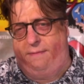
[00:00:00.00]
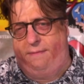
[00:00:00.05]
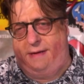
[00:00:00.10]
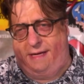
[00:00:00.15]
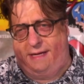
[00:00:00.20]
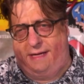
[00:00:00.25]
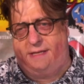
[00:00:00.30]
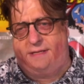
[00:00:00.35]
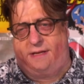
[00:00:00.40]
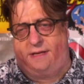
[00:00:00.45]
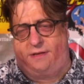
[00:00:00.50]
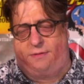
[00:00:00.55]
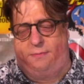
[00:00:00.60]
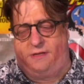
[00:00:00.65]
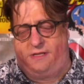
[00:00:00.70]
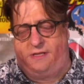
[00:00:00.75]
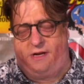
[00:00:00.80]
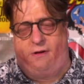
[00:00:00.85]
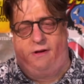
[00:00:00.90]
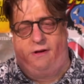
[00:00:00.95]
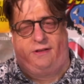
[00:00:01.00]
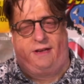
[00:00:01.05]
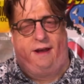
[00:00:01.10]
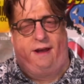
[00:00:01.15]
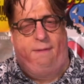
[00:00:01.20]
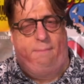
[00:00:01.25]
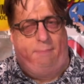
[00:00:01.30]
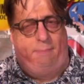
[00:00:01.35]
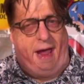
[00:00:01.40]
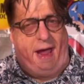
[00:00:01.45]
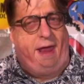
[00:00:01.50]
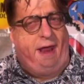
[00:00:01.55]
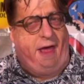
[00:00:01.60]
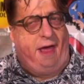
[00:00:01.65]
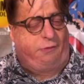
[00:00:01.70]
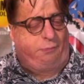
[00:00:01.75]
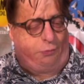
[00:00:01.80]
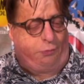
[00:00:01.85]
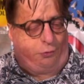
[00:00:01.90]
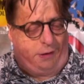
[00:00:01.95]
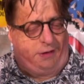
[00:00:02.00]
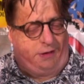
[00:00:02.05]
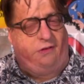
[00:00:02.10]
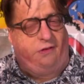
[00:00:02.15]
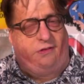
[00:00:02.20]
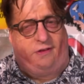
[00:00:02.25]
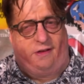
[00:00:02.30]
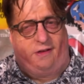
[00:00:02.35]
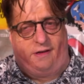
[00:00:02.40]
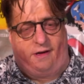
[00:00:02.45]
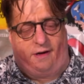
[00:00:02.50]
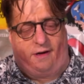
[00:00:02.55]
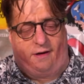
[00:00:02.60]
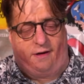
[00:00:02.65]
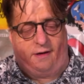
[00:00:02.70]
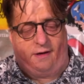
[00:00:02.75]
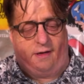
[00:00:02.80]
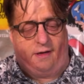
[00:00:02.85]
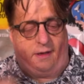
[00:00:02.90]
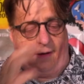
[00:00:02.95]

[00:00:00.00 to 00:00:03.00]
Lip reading: is this mysterious kind of badass presence in here.